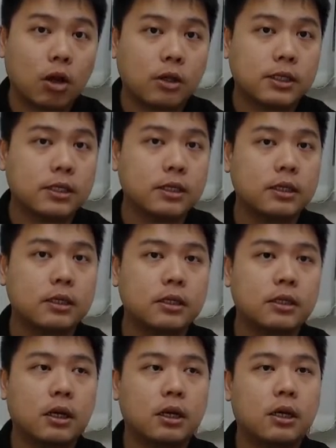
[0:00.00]
or
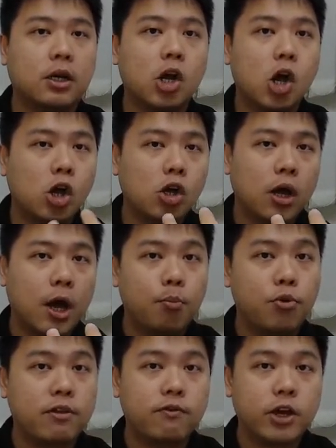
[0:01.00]
certain
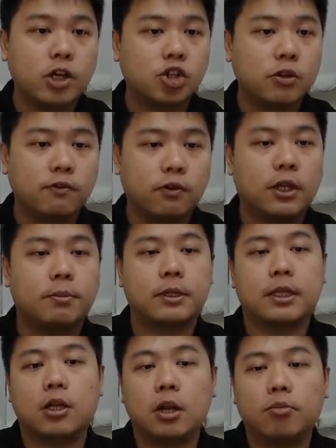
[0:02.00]
abbreviation for that
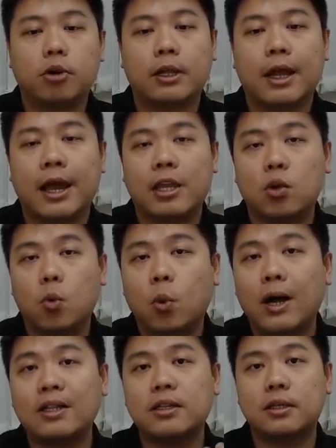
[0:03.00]
particular product, and you
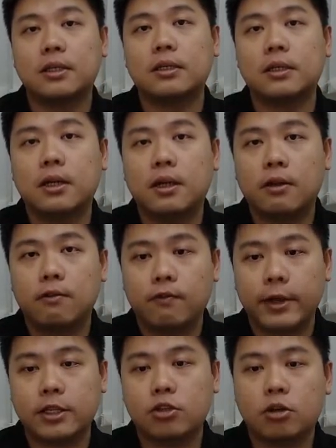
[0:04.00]
want the
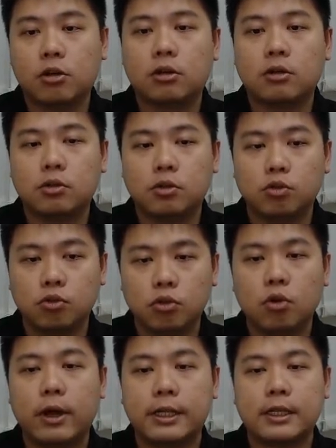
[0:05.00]
vendor to
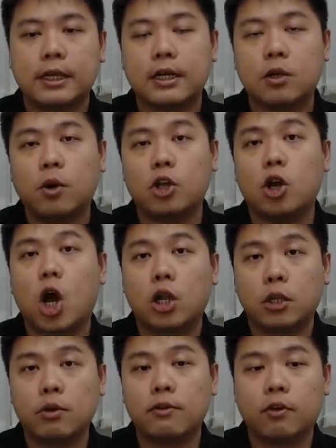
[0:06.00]
know exactly what you're
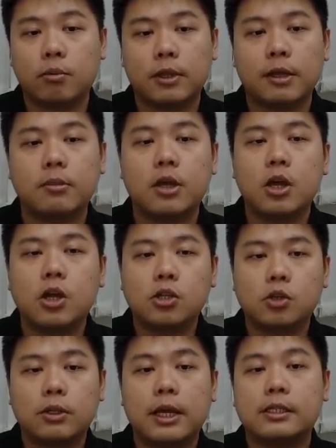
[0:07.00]
ordering from them.
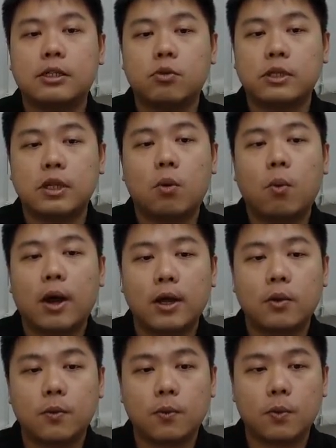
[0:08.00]
So that is the reason
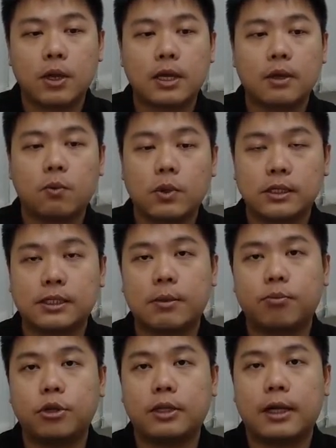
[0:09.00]
why we
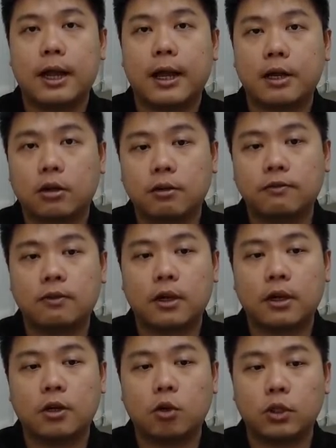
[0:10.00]
separate the kind of
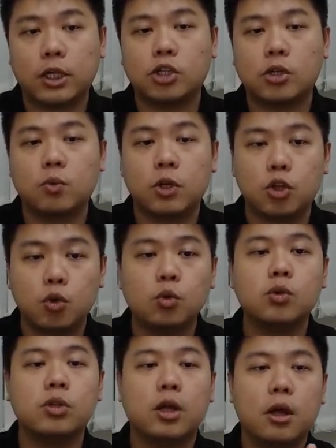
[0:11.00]
quotation we
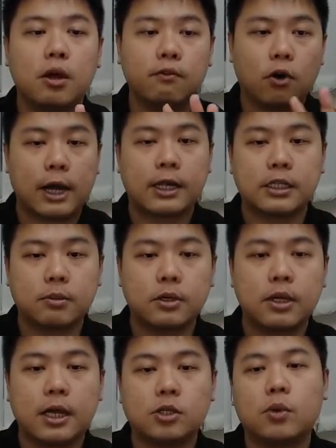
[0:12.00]
use for
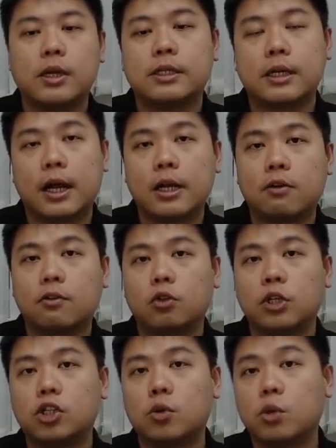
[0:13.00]
customer as well as the kind of
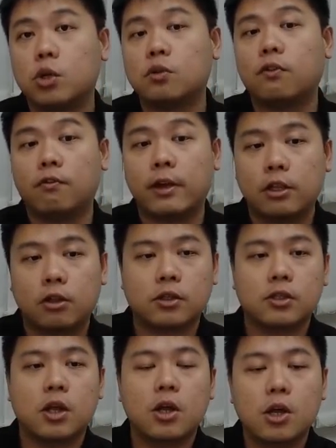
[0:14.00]
quotation we use for
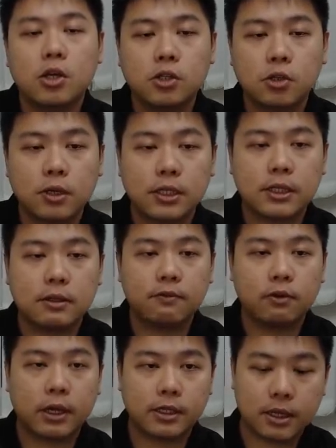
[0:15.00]
vendors. So let's say,
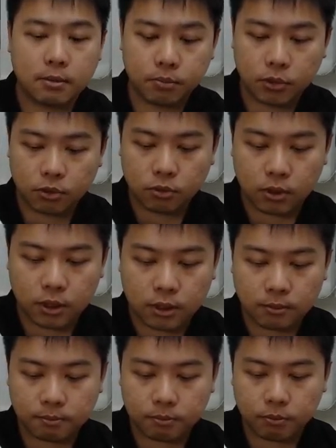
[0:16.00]
for
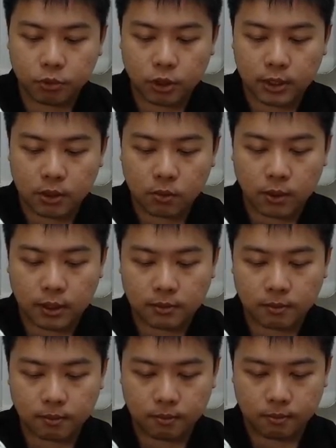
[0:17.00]
example, product one.